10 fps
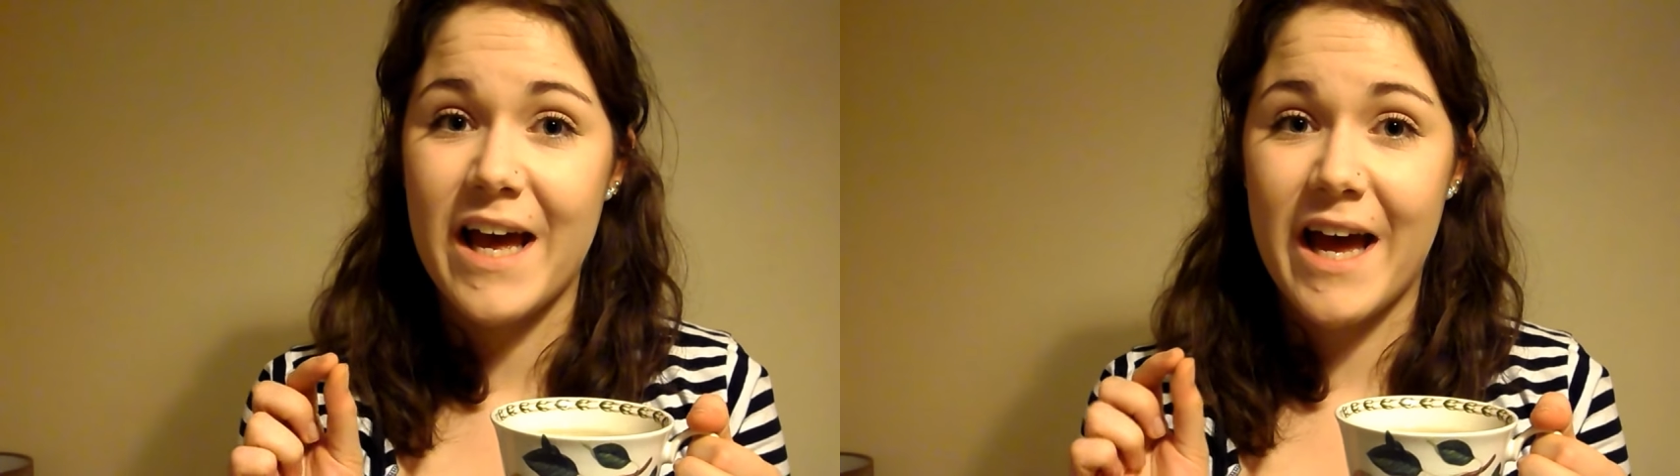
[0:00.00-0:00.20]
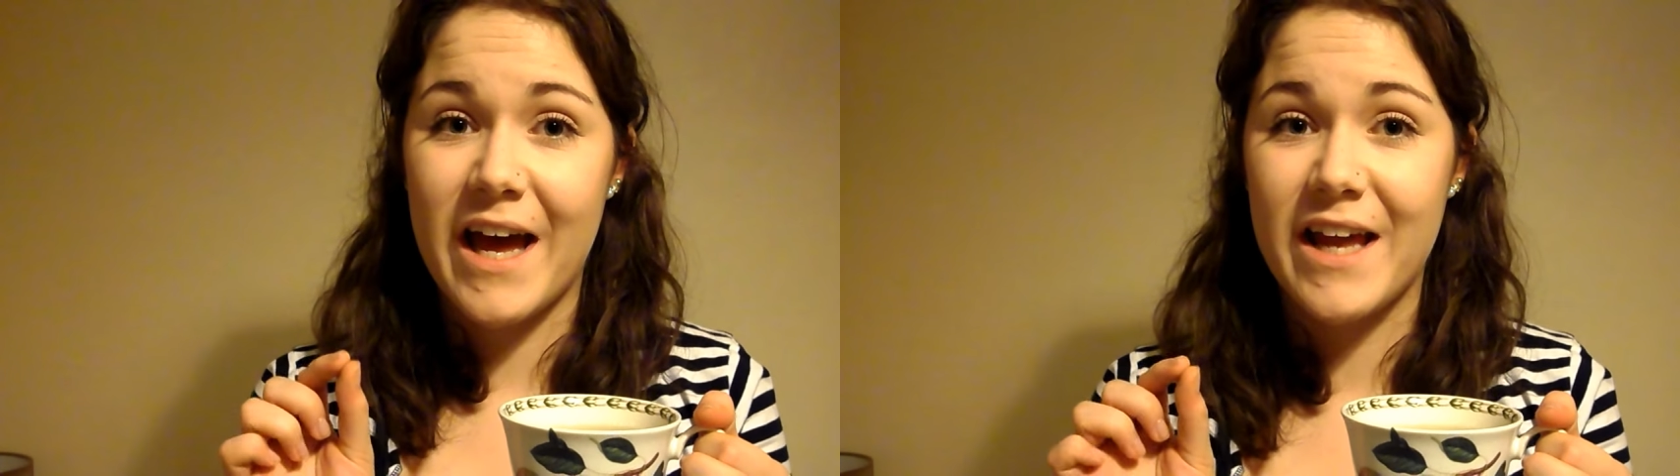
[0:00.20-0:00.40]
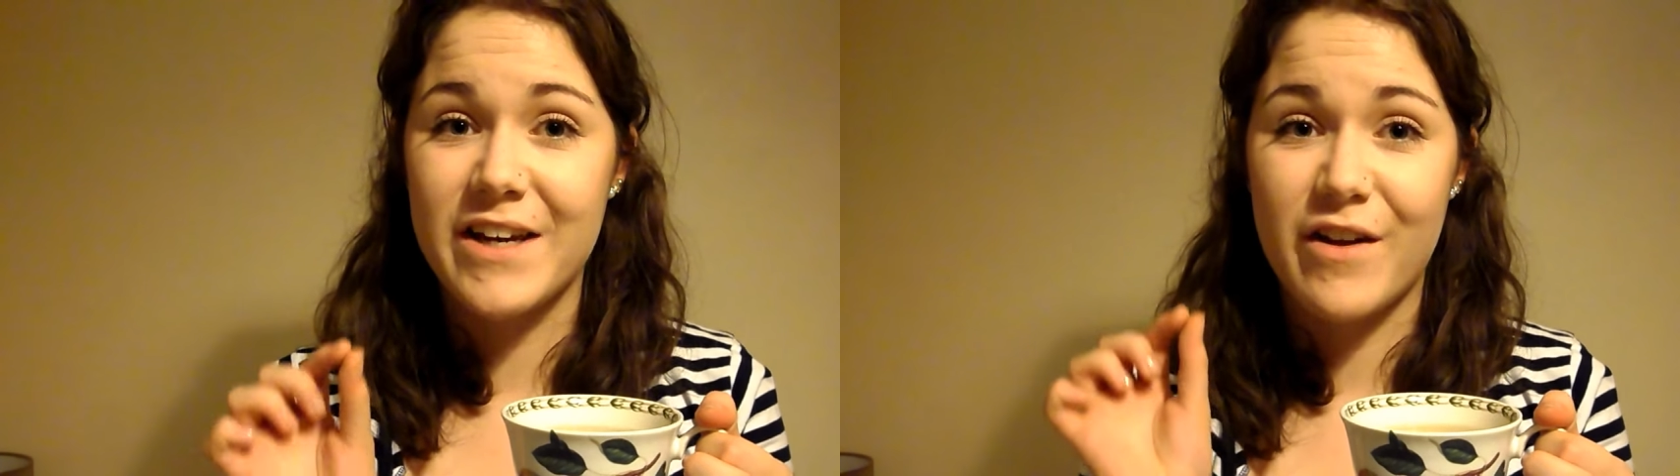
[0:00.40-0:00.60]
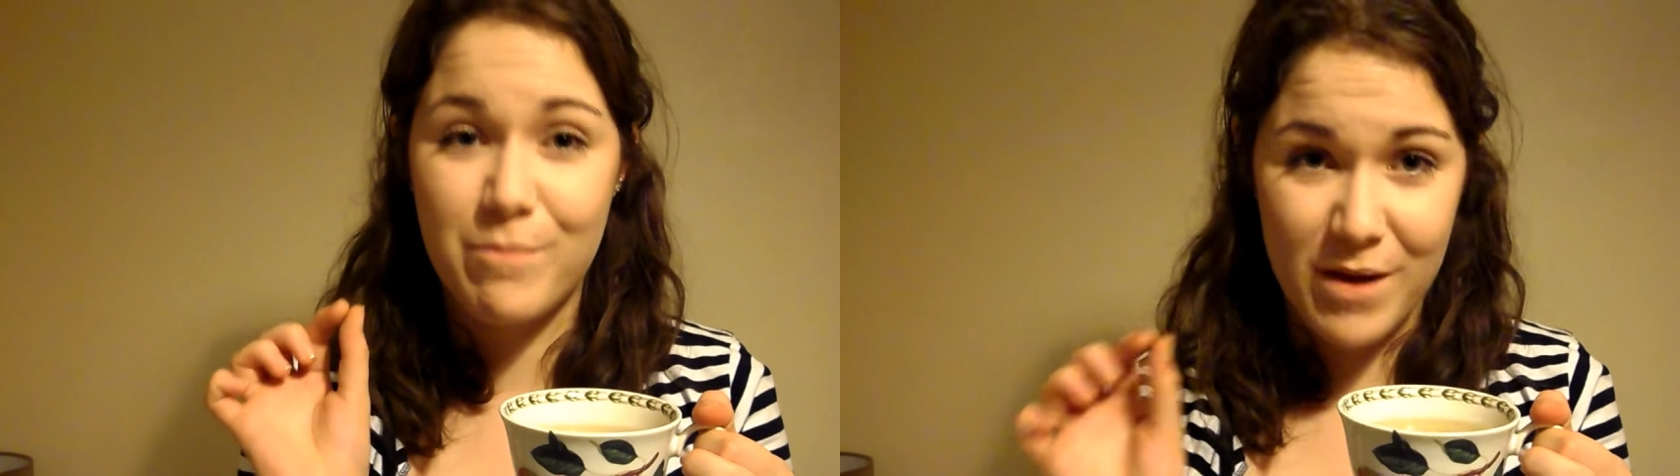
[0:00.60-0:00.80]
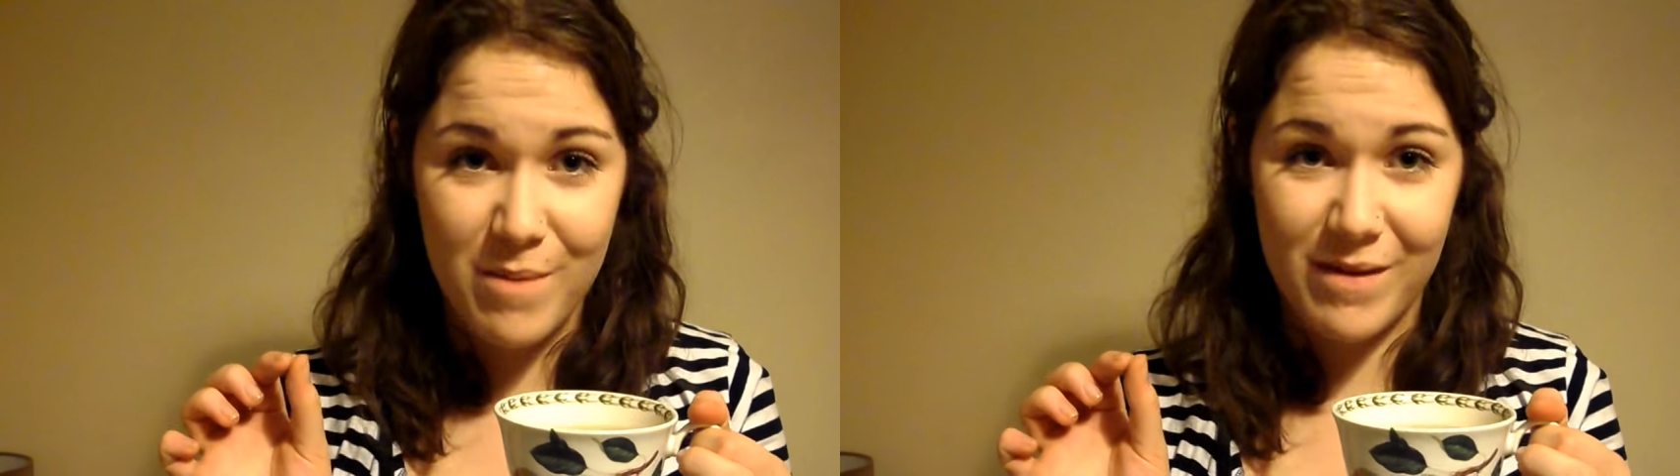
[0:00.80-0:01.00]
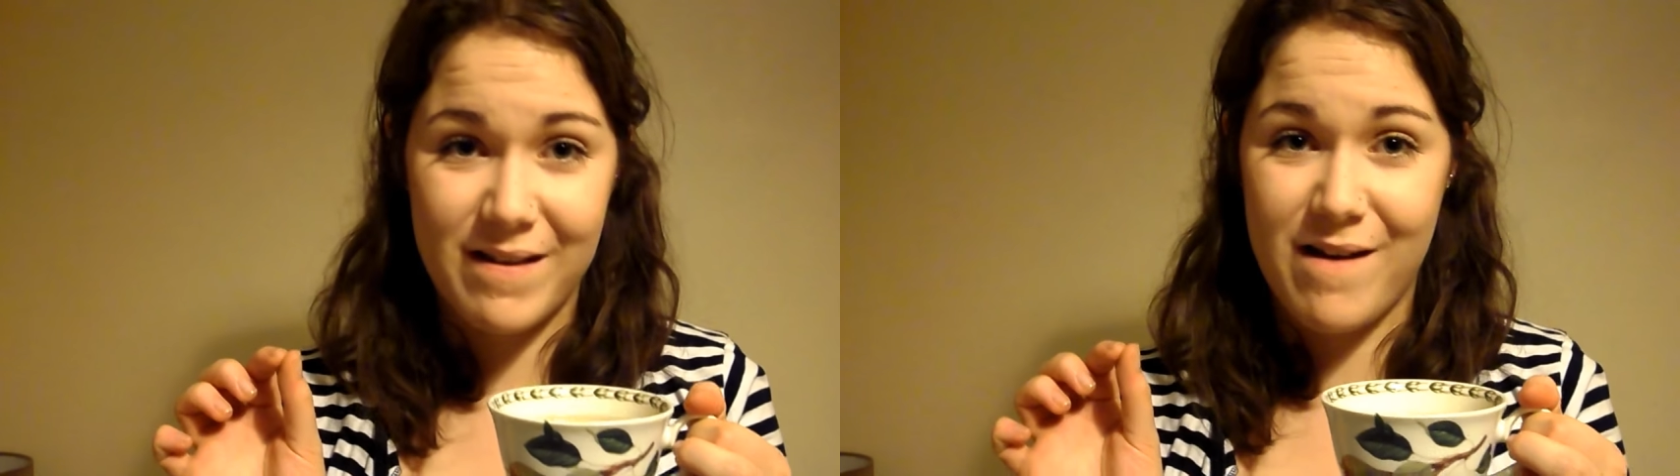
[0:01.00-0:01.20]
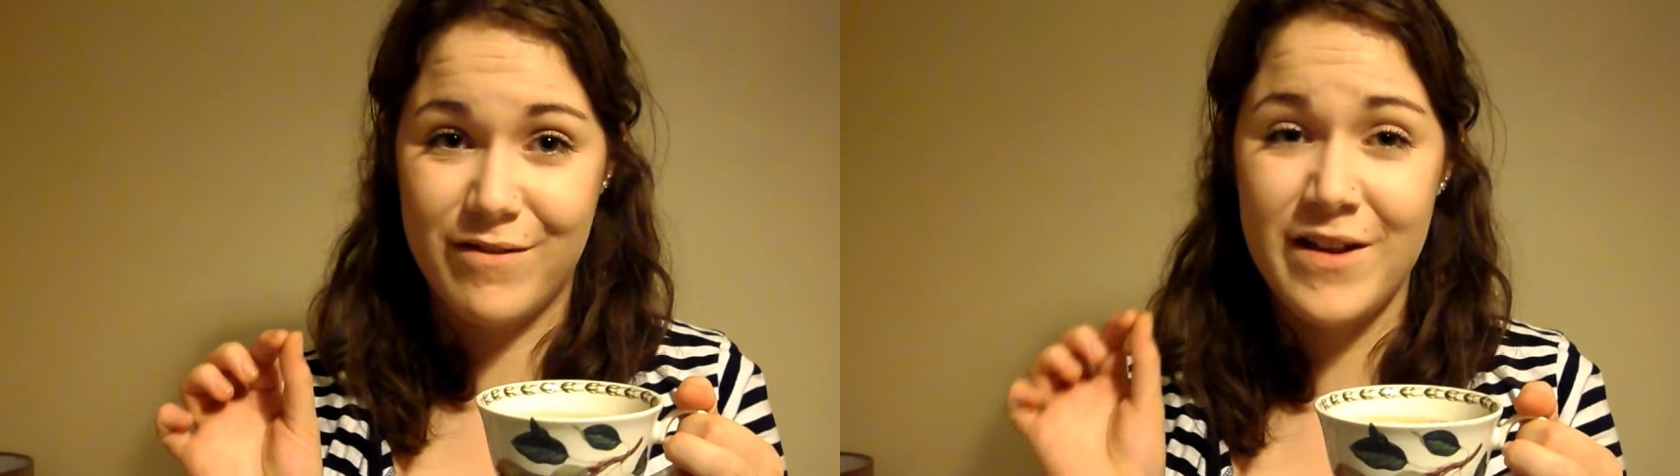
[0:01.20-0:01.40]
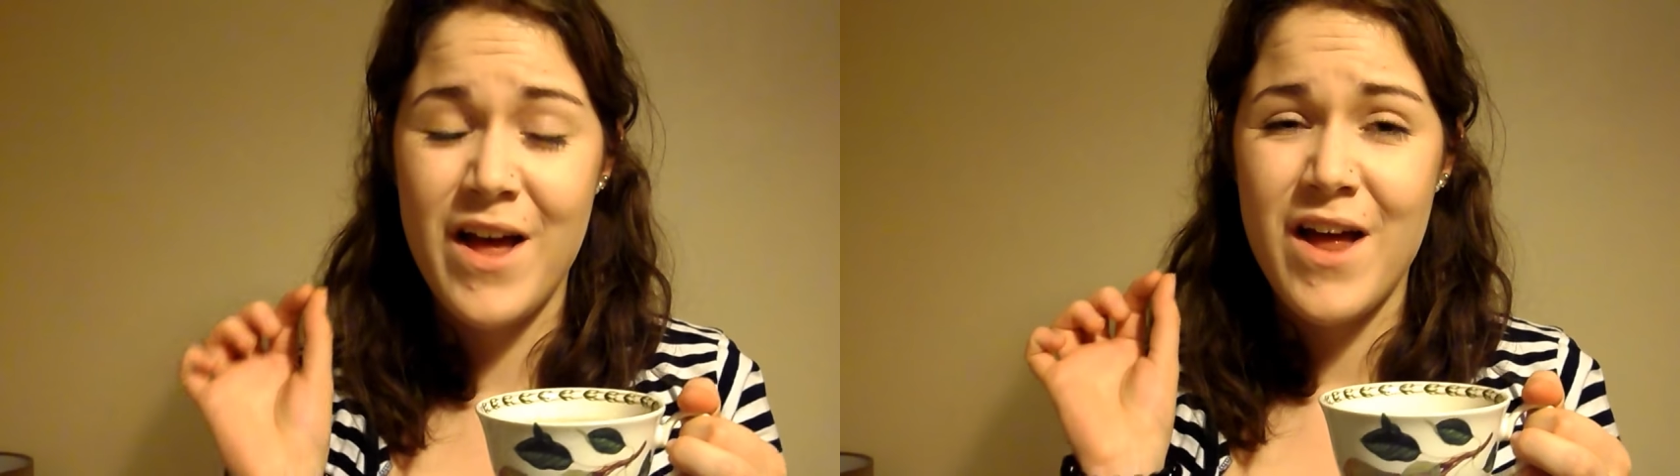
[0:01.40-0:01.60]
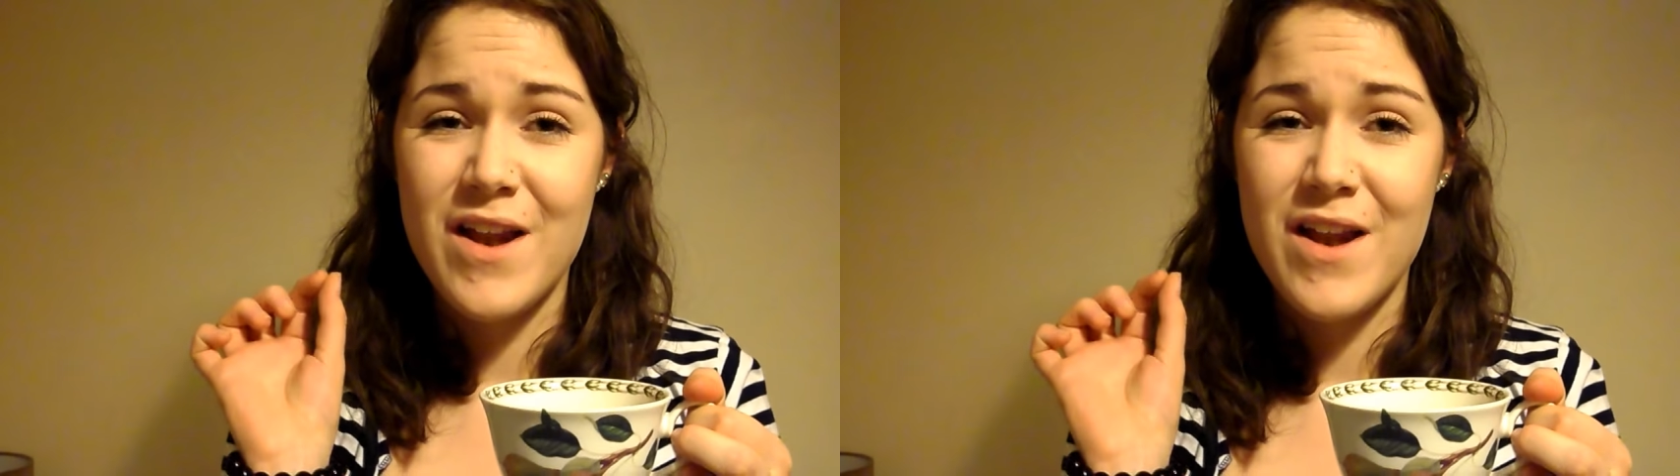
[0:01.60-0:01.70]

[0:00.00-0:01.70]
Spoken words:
and I've burnt myself.